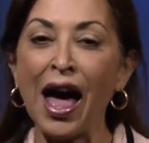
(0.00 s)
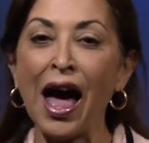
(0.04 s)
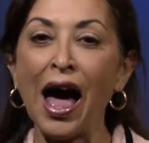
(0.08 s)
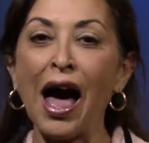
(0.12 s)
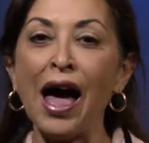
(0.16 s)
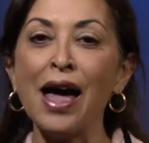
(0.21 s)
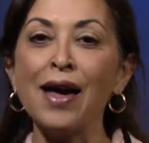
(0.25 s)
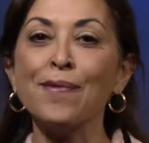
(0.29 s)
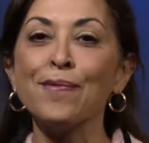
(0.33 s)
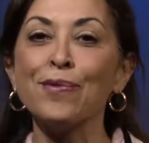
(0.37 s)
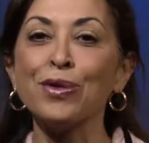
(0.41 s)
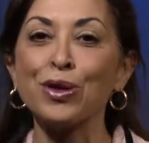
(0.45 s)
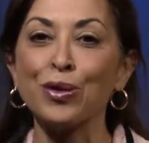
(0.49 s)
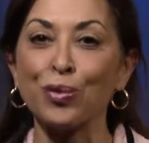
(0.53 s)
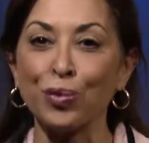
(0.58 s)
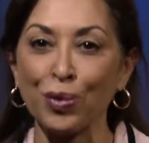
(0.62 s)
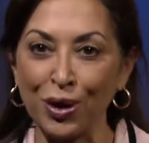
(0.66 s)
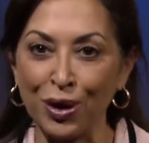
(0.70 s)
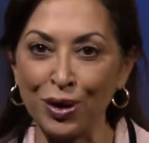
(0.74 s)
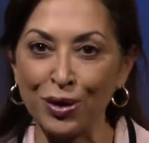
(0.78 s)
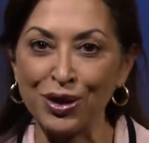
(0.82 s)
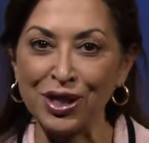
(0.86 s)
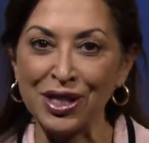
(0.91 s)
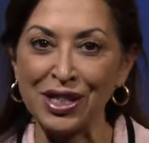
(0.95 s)
I am
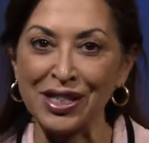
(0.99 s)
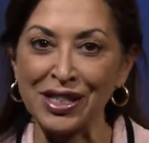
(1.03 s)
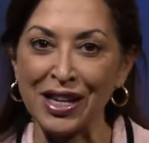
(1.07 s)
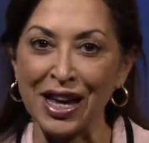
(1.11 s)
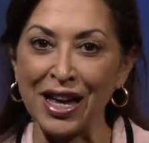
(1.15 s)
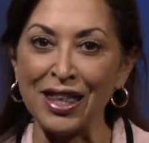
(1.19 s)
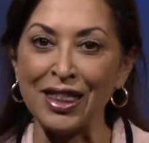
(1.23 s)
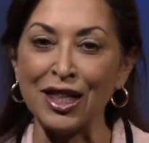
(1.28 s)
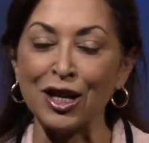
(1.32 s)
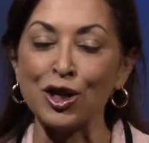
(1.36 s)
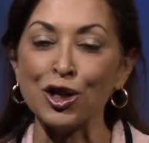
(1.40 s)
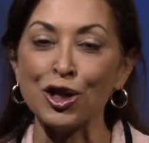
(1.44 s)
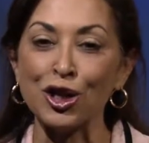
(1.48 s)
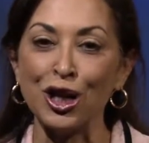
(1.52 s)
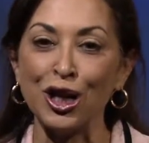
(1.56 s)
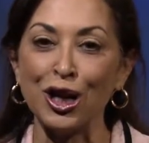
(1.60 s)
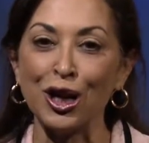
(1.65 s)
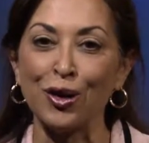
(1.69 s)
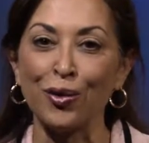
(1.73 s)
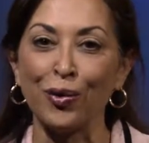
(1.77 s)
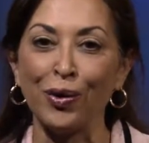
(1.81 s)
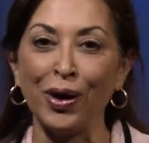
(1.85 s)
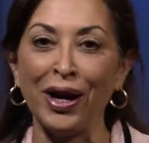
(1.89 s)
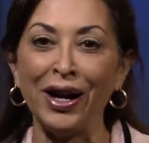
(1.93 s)
thrilled to say that she
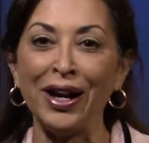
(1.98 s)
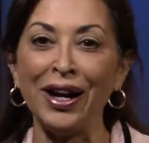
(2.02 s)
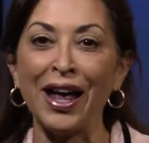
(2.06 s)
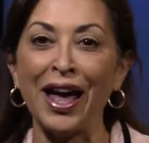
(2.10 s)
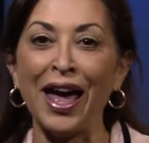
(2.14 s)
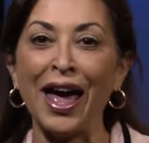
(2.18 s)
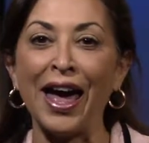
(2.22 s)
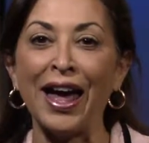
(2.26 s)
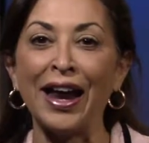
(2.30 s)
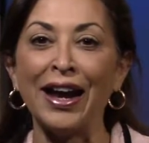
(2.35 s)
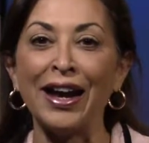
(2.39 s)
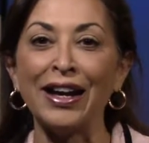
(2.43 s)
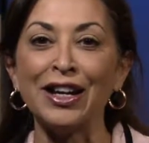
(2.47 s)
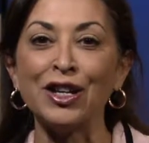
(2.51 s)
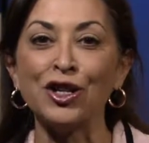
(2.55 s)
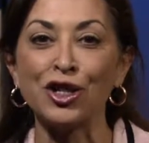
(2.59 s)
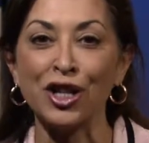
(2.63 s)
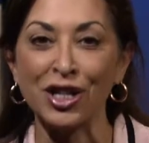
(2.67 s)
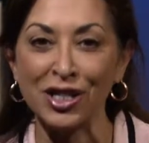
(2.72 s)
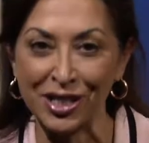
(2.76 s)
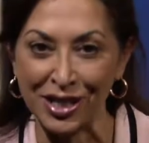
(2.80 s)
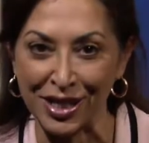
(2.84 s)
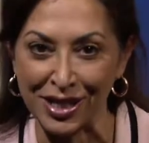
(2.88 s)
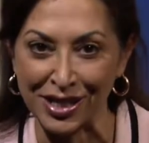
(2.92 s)
agreed and
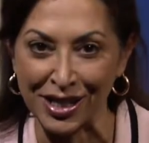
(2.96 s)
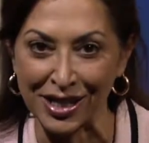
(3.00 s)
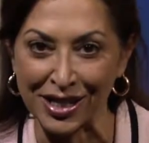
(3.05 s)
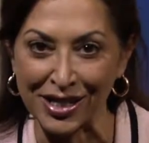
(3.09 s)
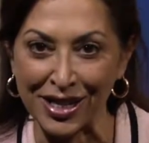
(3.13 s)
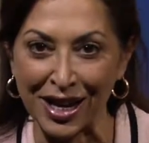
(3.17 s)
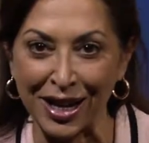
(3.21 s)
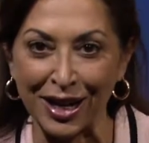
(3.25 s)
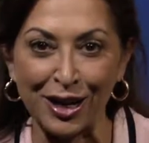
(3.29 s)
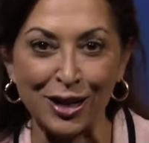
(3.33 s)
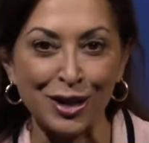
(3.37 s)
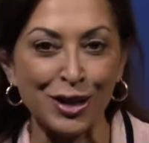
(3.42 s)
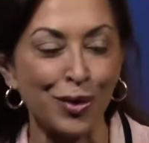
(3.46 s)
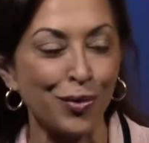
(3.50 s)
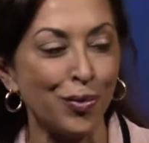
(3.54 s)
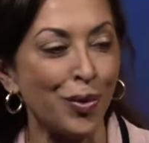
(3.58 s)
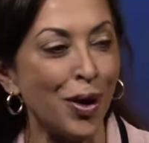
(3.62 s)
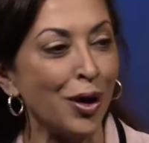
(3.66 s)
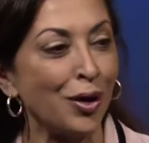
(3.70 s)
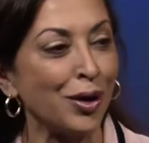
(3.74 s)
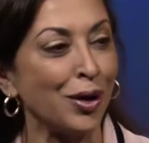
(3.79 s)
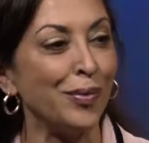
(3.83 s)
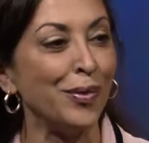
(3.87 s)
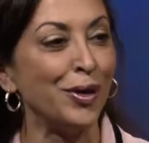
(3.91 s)
just as excited to
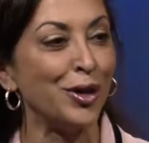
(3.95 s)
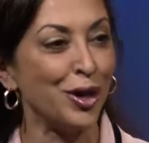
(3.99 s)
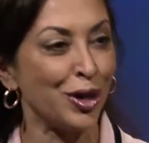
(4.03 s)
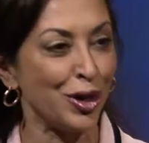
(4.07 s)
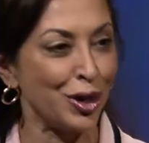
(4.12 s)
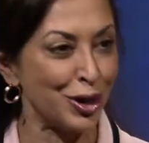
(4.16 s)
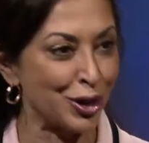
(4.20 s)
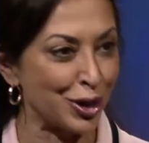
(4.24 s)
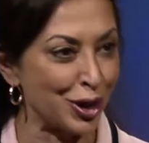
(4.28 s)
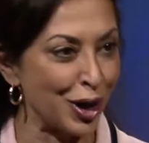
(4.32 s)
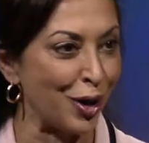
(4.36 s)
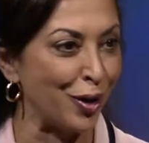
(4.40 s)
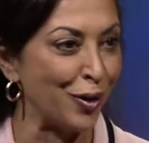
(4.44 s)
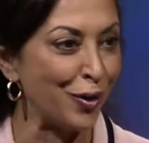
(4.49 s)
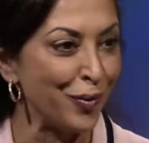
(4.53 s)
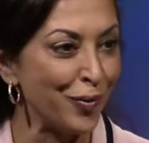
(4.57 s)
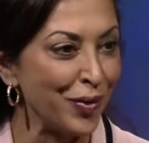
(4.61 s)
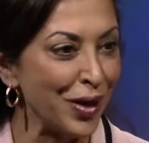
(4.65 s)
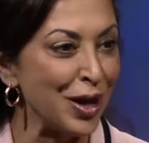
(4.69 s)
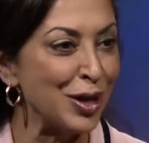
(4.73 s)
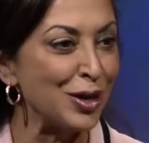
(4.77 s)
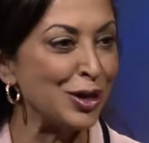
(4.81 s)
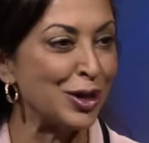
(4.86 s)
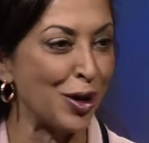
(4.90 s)
welcome her to the show.
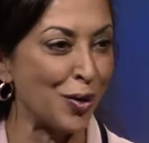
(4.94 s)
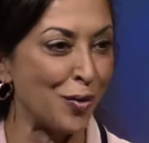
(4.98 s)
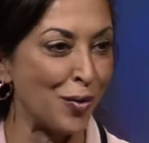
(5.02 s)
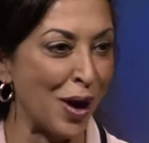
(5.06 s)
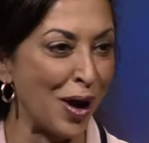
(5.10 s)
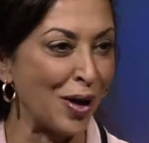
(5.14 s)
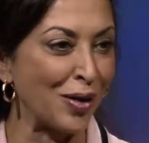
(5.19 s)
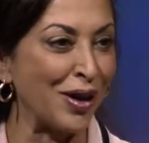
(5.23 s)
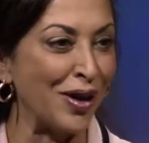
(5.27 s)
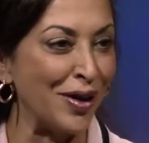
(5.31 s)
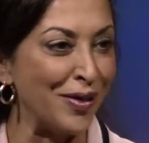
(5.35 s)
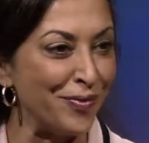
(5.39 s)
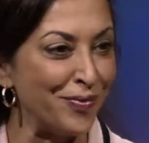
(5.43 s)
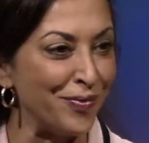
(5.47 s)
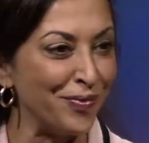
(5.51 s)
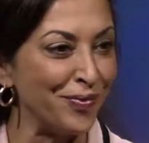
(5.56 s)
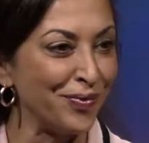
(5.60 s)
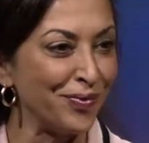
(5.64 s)
So welcome.